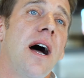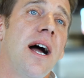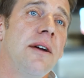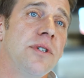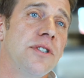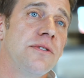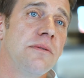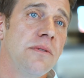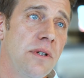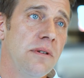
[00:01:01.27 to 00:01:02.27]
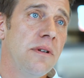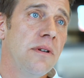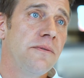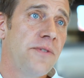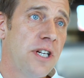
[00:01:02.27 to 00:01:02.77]
I was
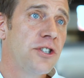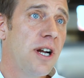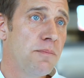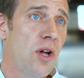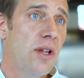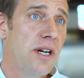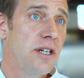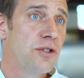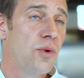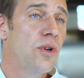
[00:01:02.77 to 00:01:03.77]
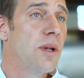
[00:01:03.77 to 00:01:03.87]
finishing up culinary school,